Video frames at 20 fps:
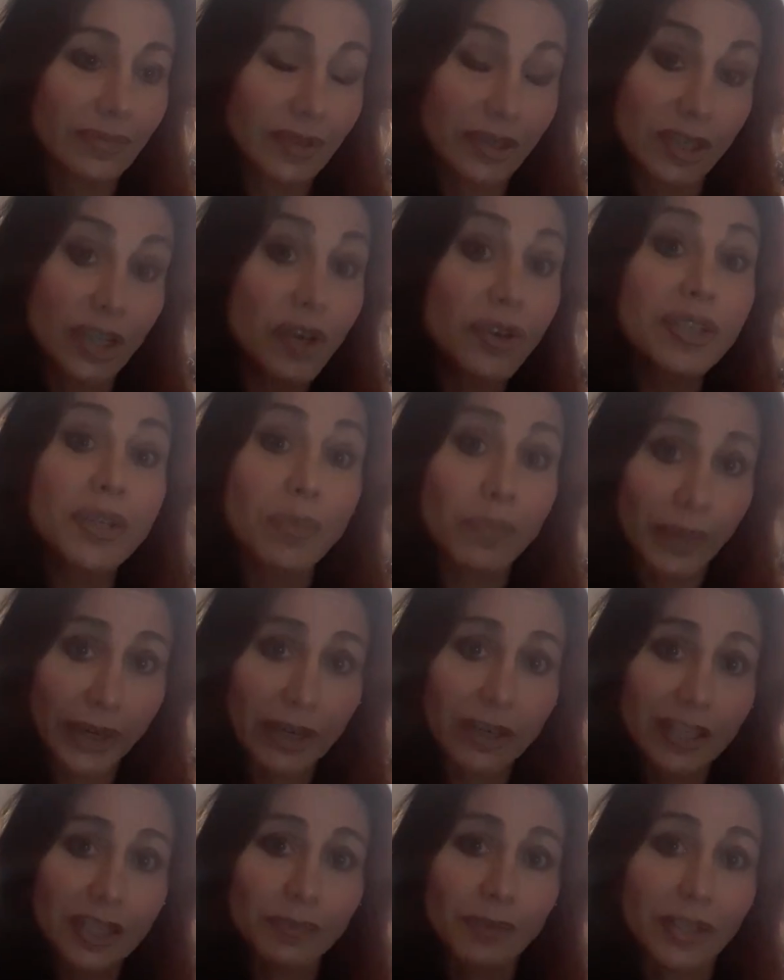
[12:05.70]
you're an
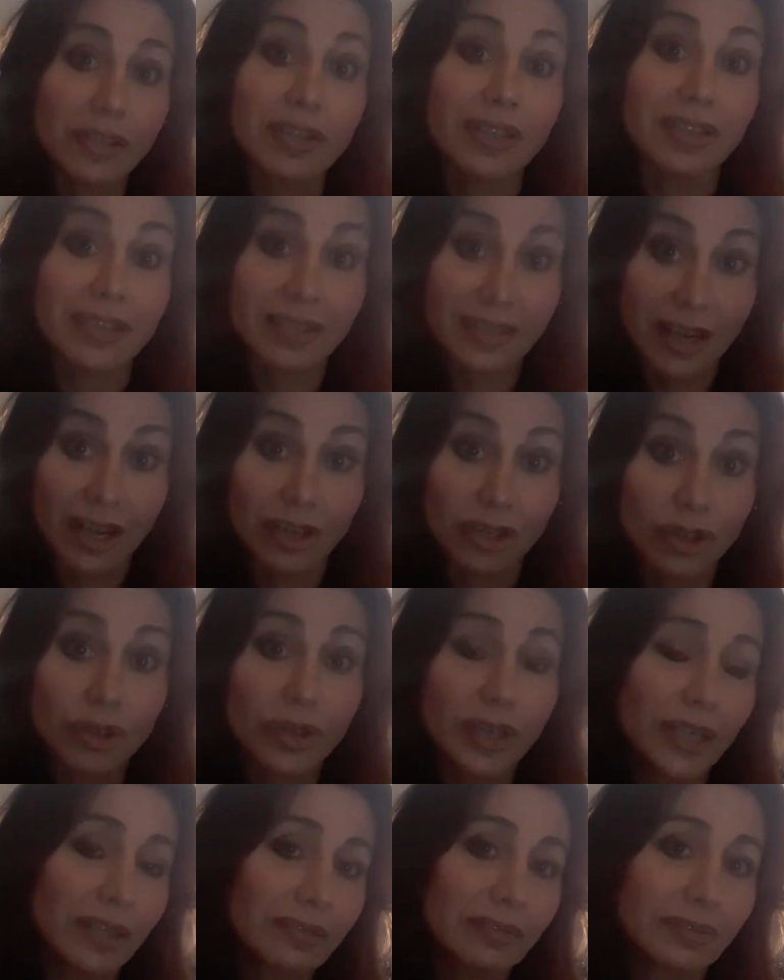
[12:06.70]
embarrassment to this
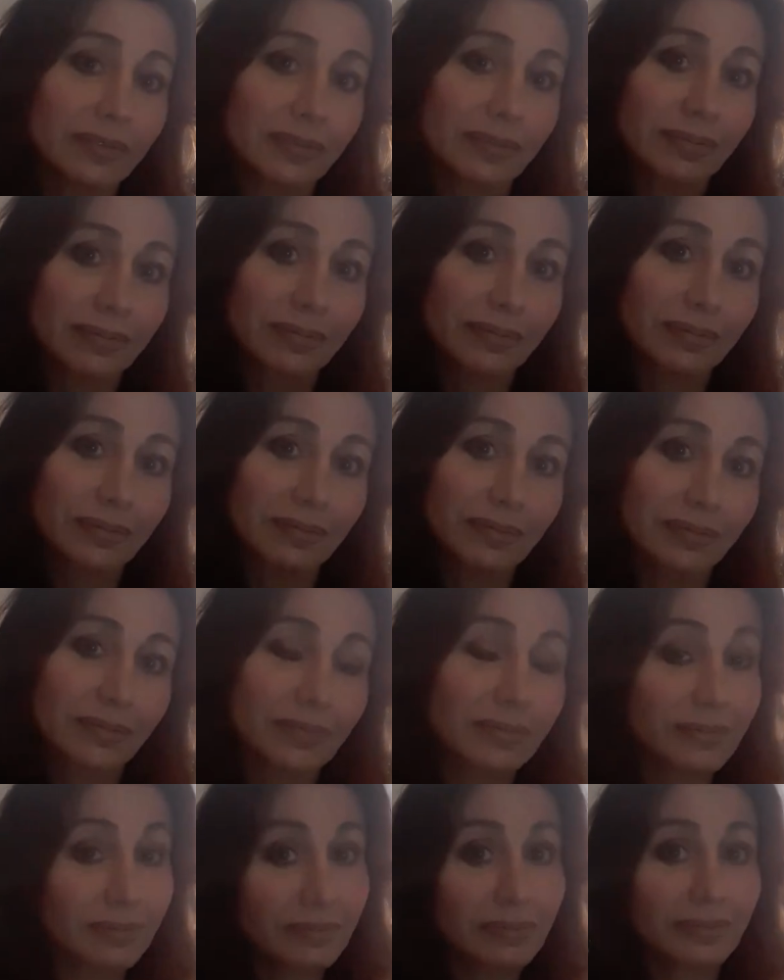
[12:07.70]
country.
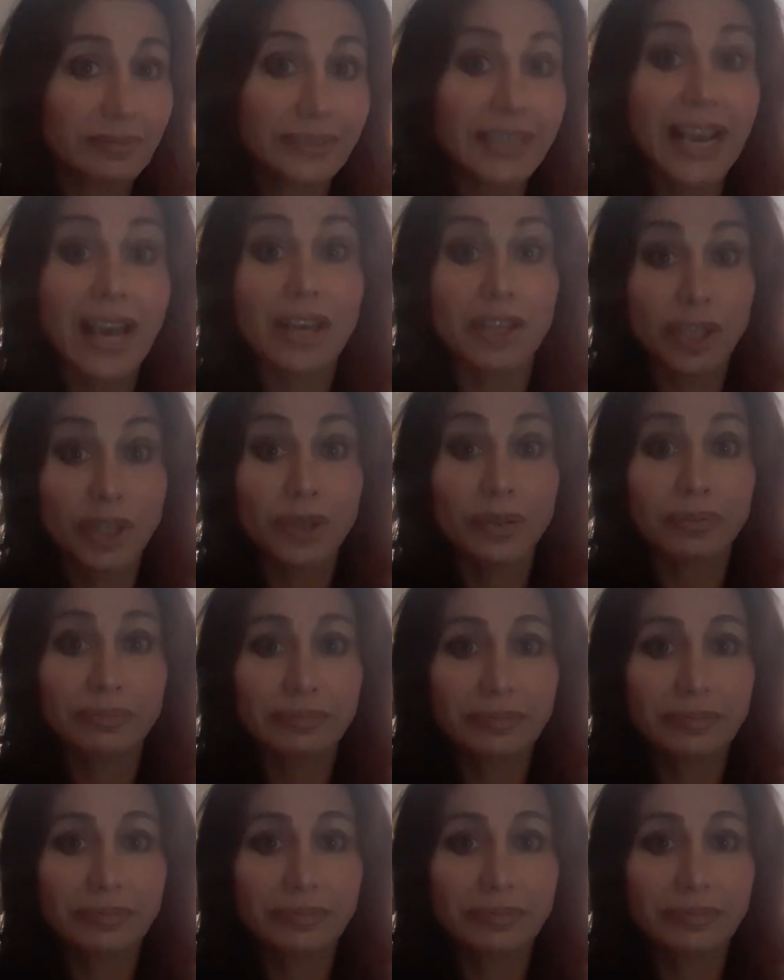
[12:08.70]
Yeah, you.